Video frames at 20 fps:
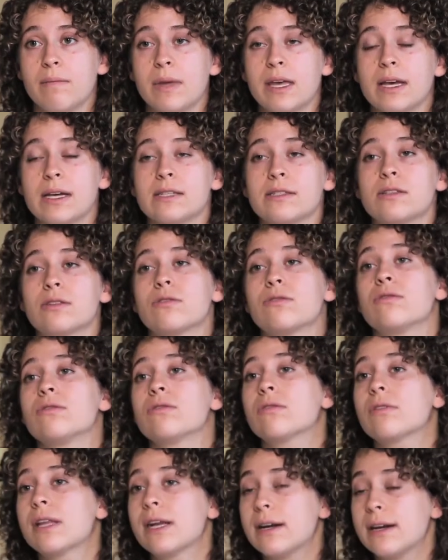because
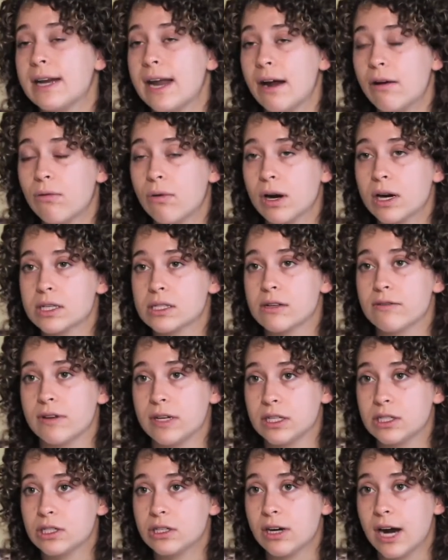through their networks of
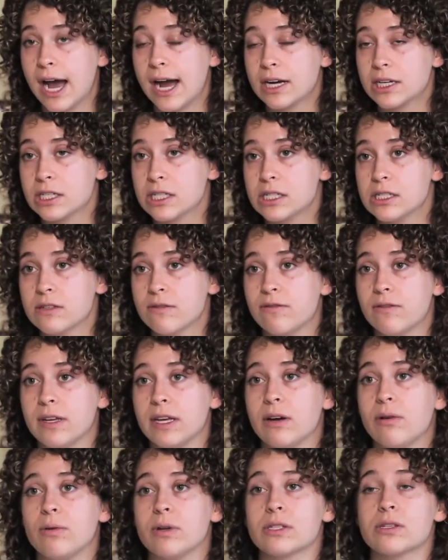interactions
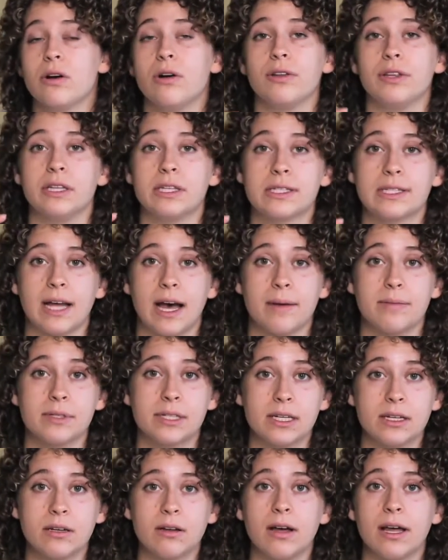via what's called the stop
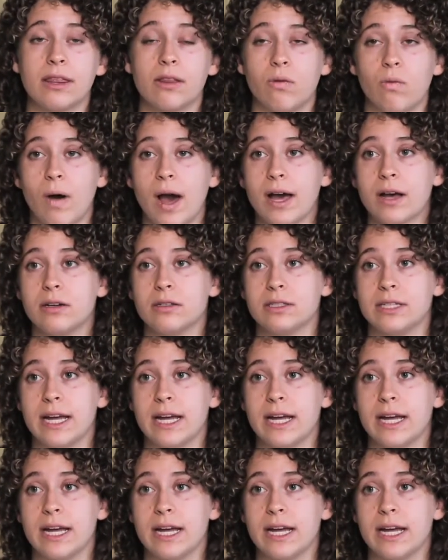signal and the waggle